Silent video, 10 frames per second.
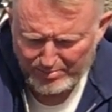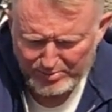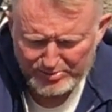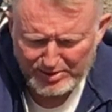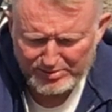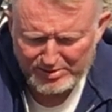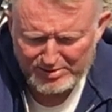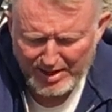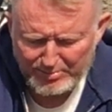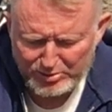presents the
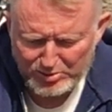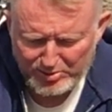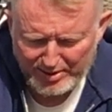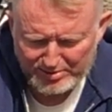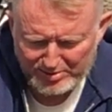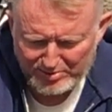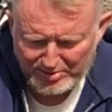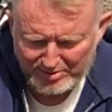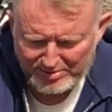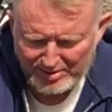timer to that
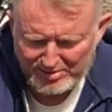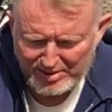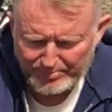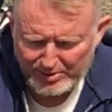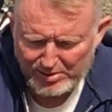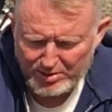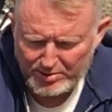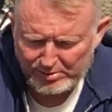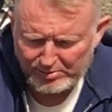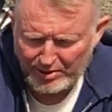student, and says something along